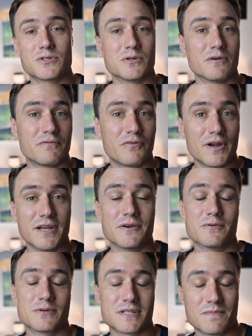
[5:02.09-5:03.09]
to a friend
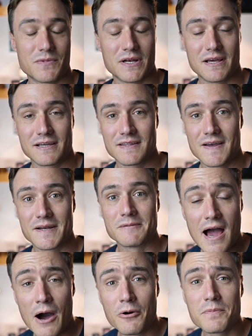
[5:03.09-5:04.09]
or something like that.
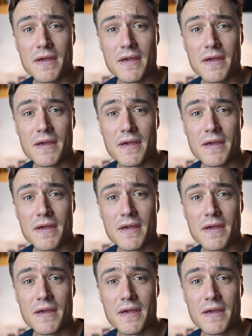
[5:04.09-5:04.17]
I would